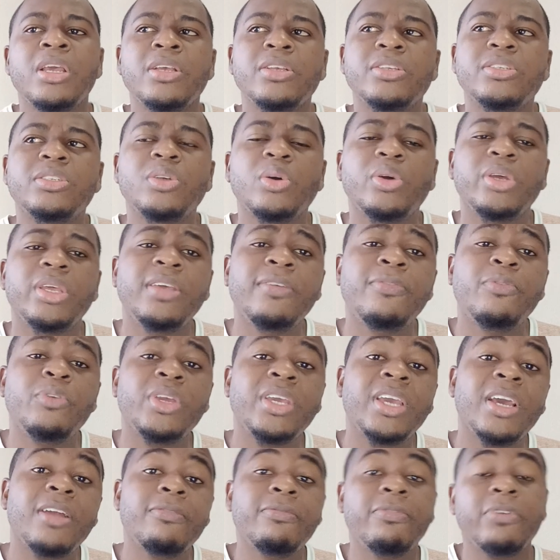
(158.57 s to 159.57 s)
So if we
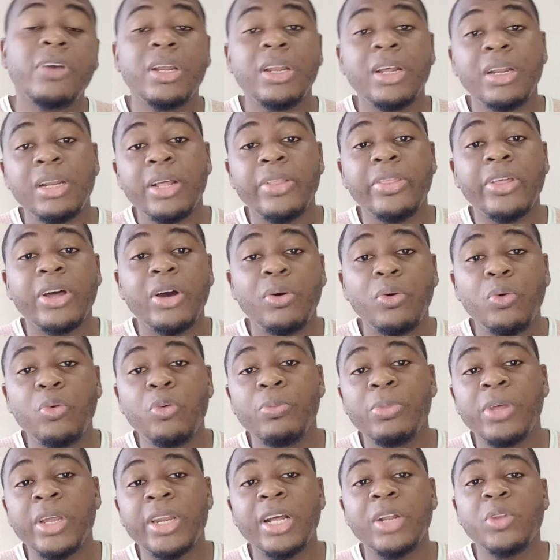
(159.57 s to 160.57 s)
can find another
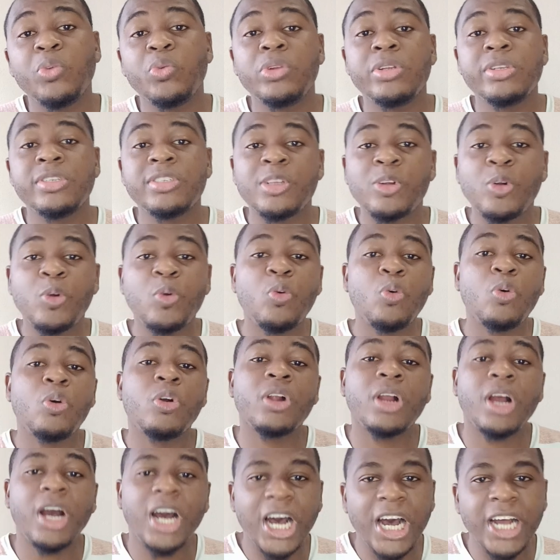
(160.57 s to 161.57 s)
opener that will score